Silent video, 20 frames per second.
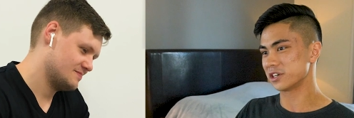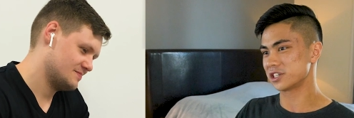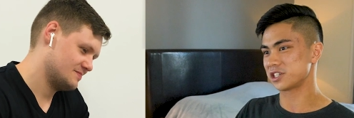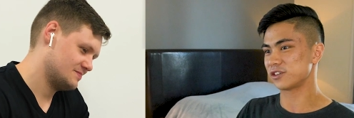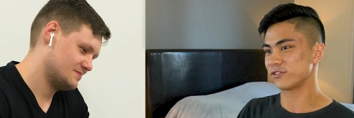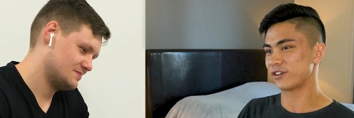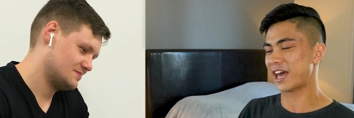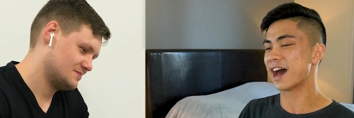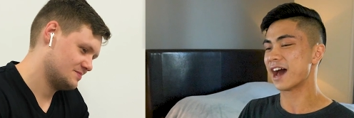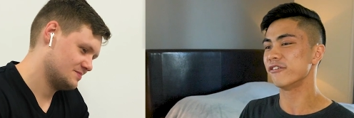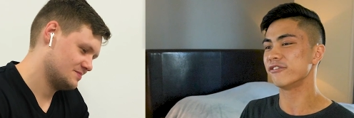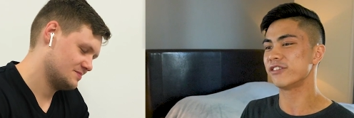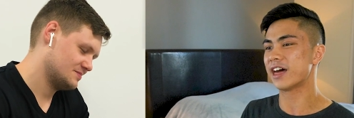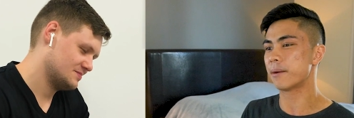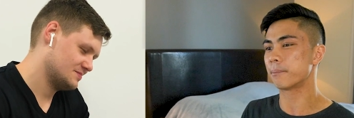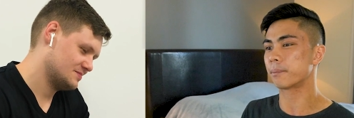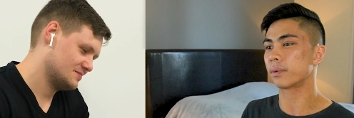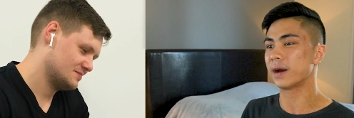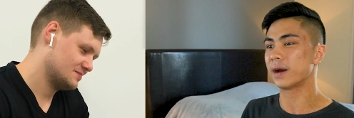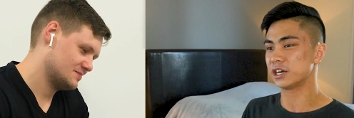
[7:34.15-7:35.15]
Speaker 1: just to have
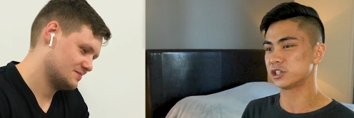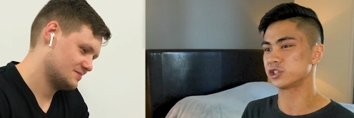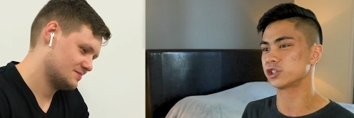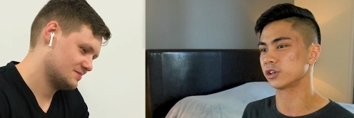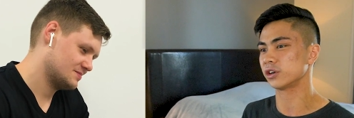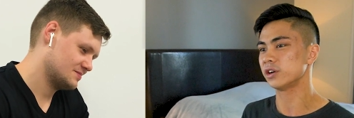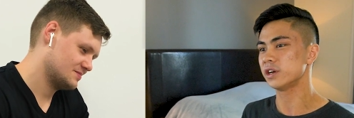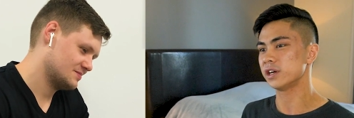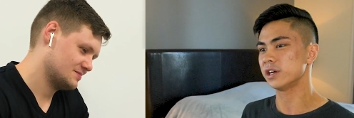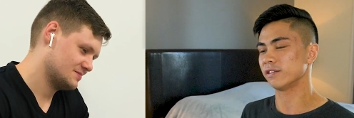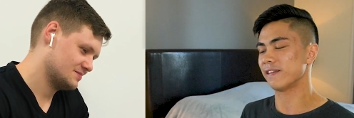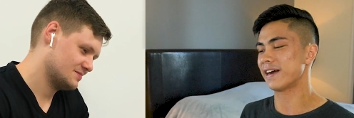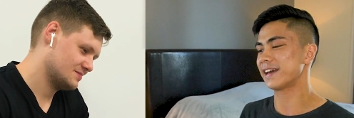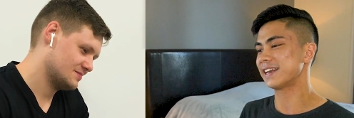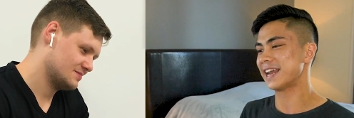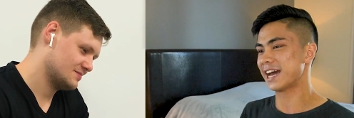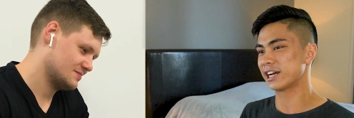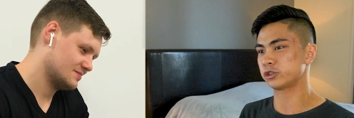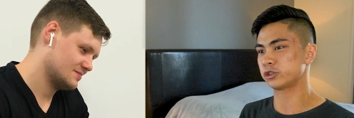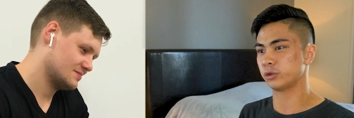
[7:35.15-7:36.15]
that pressure like
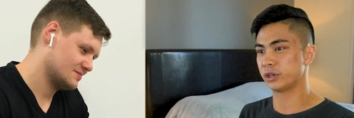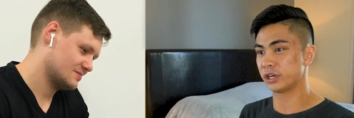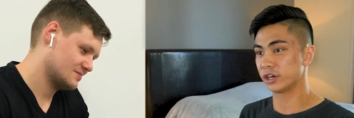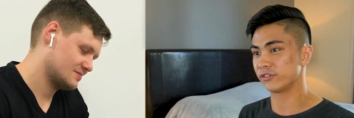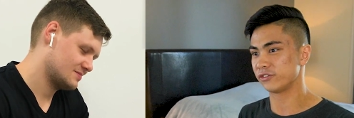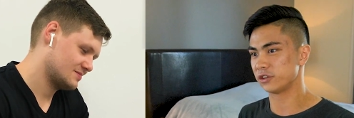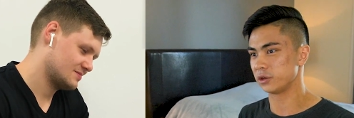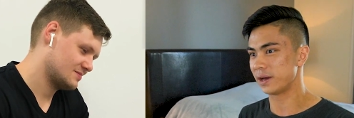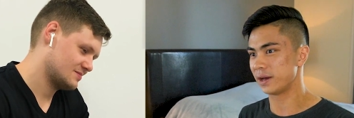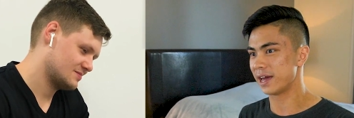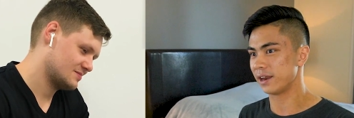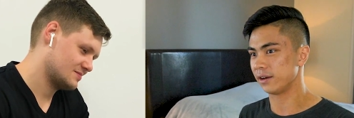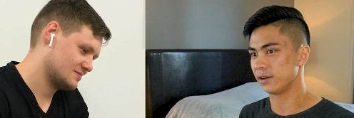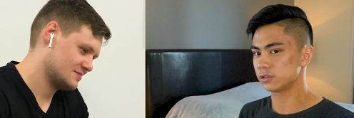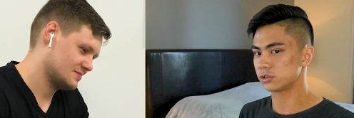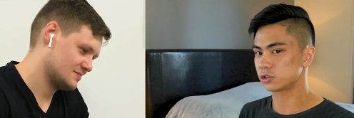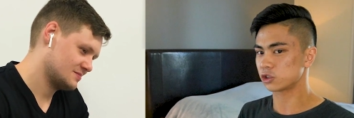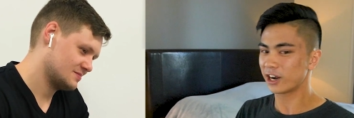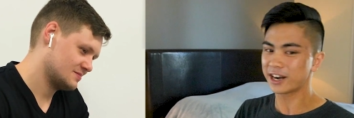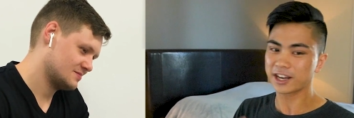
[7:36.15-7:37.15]
an actual interview. And
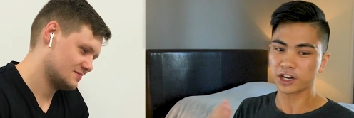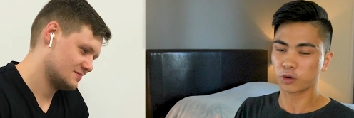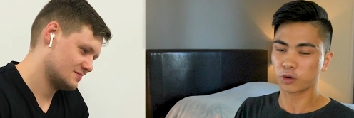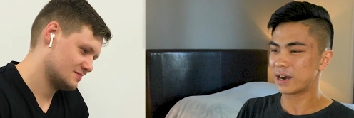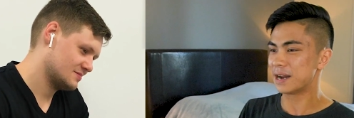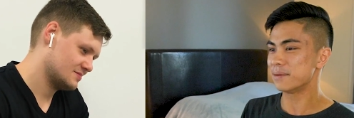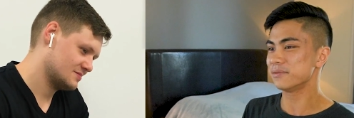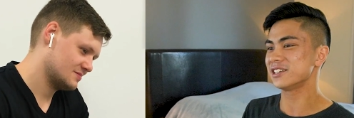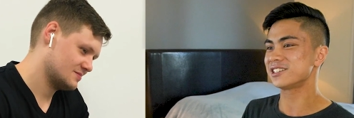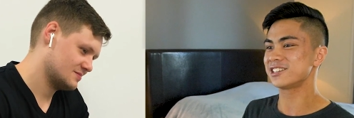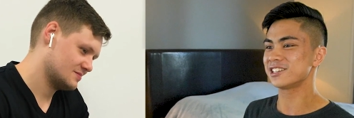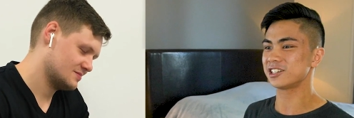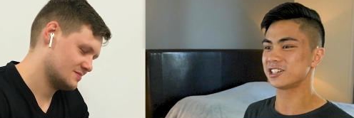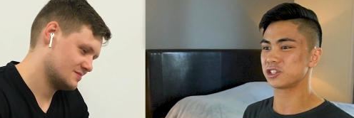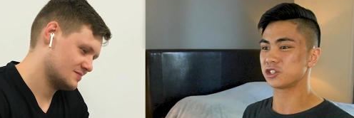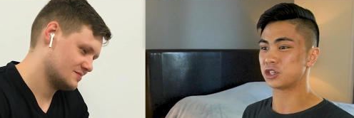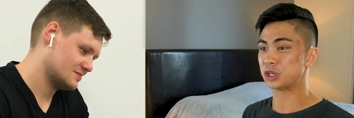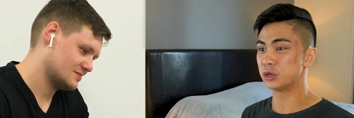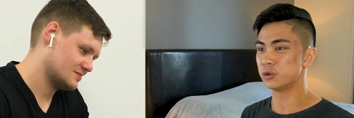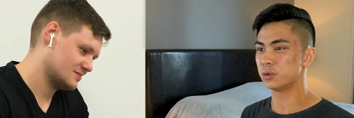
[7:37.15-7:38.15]
trying to cram this into
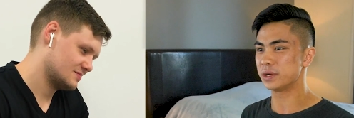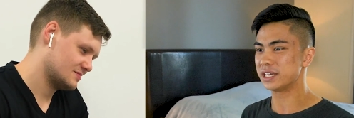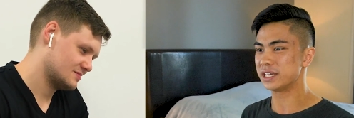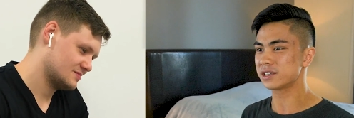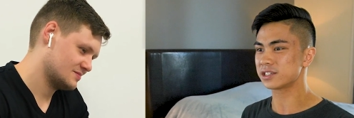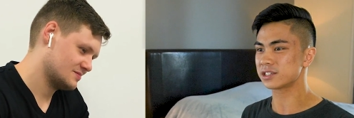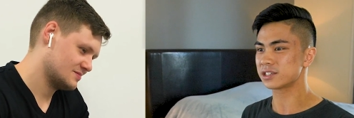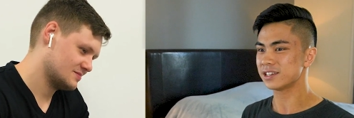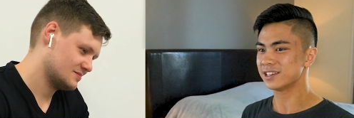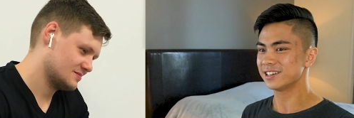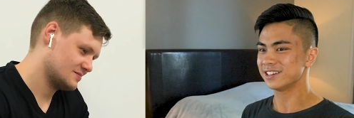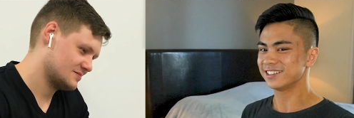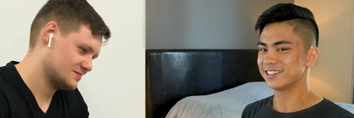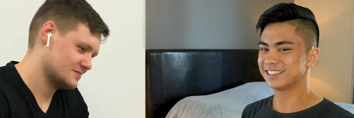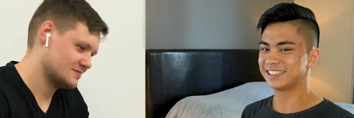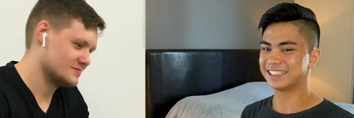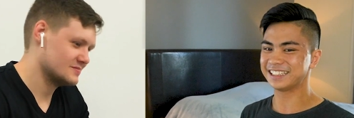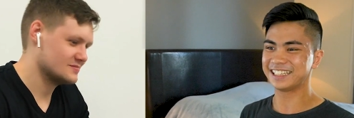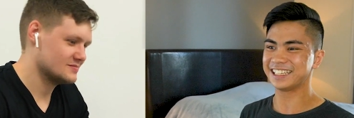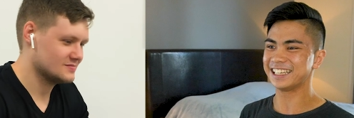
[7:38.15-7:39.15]
two weeks,
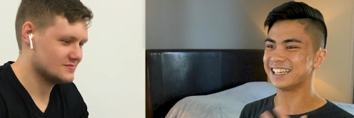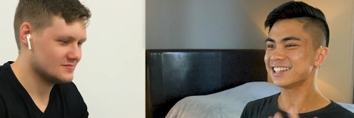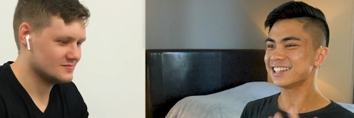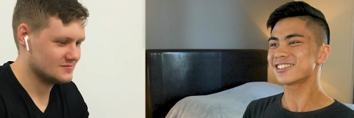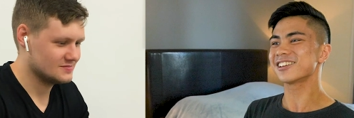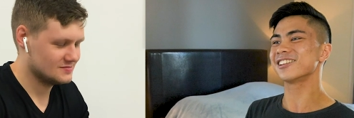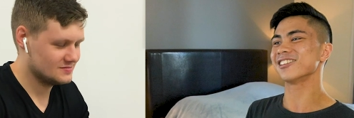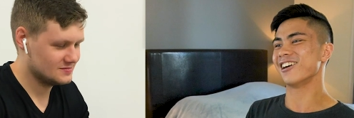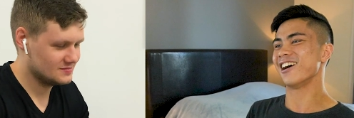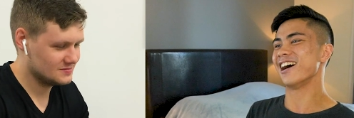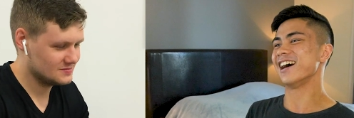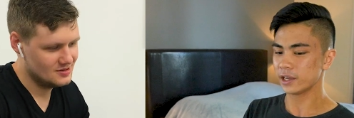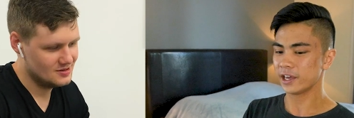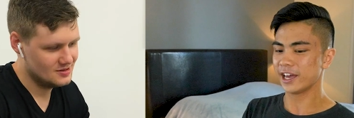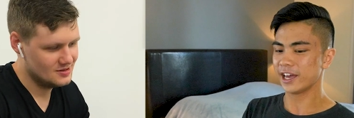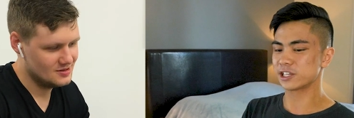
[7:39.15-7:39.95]
it's a lot.